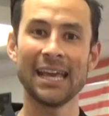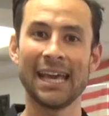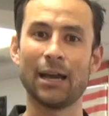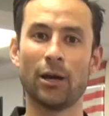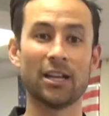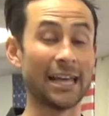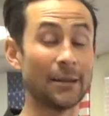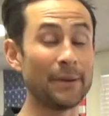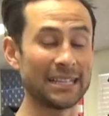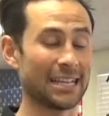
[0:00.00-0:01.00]
It'll end
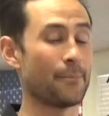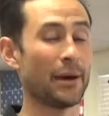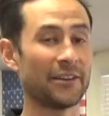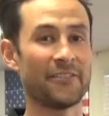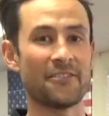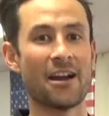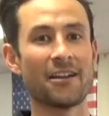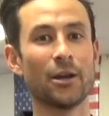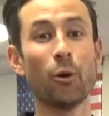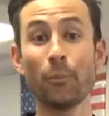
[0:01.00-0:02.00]
up being like a butterfly
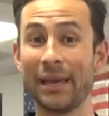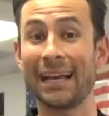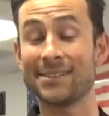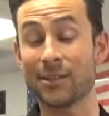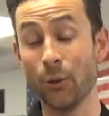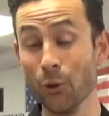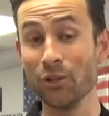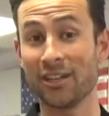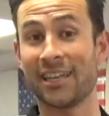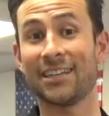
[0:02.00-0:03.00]
round. It won't be as
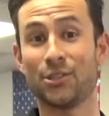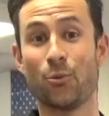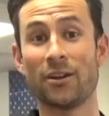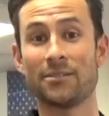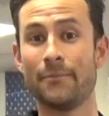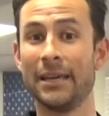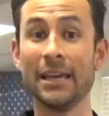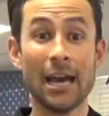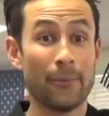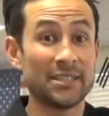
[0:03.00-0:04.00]
cool looking as you want it to be,
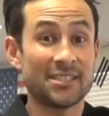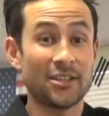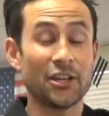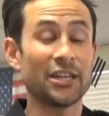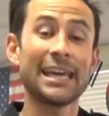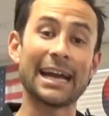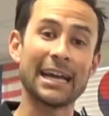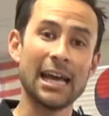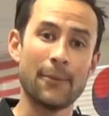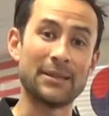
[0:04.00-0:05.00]
but it's still a good
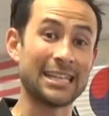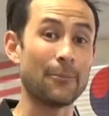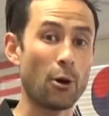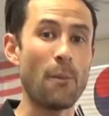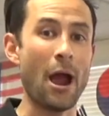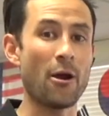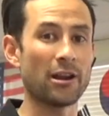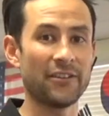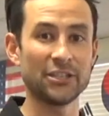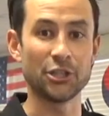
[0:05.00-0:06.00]
kick. But to get more power out
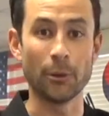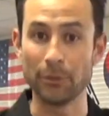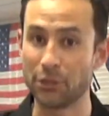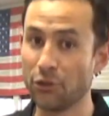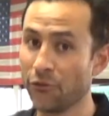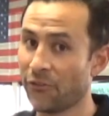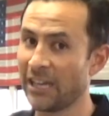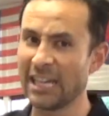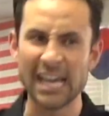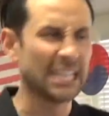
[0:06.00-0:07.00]
of it, jump with 2
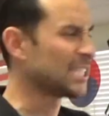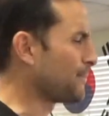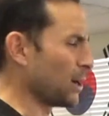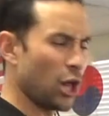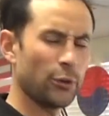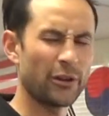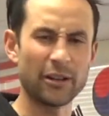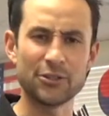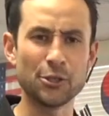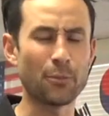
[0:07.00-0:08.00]
feet, spin all the way
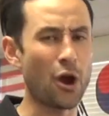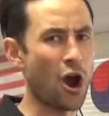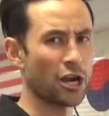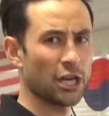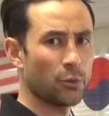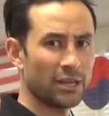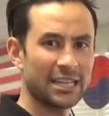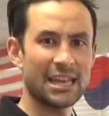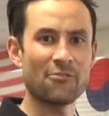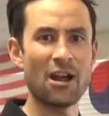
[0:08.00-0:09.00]
around super hard, and you want to
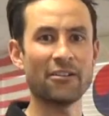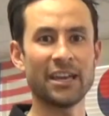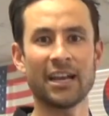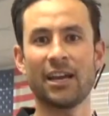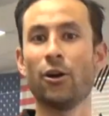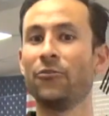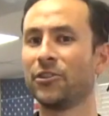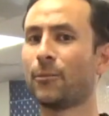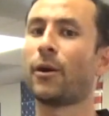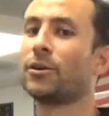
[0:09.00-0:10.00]
get that round kick, and hopefully
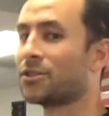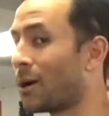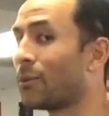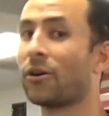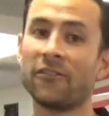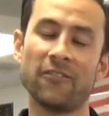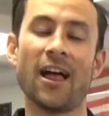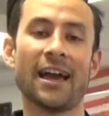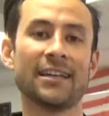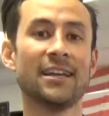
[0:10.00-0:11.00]
your partner's arm will go
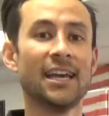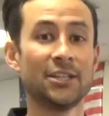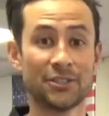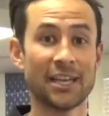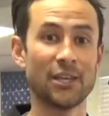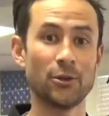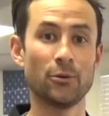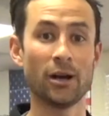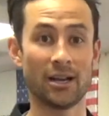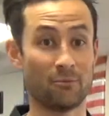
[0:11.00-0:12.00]
flying just like you
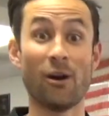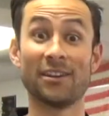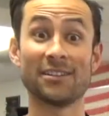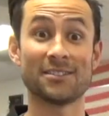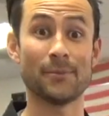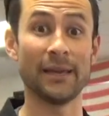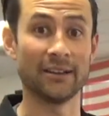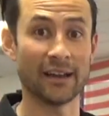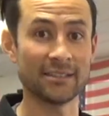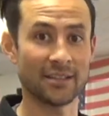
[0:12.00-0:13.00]
wanted it to be.
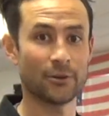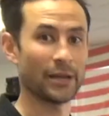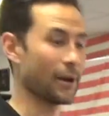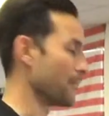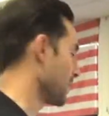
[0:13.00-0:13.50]
Okay, so here we go.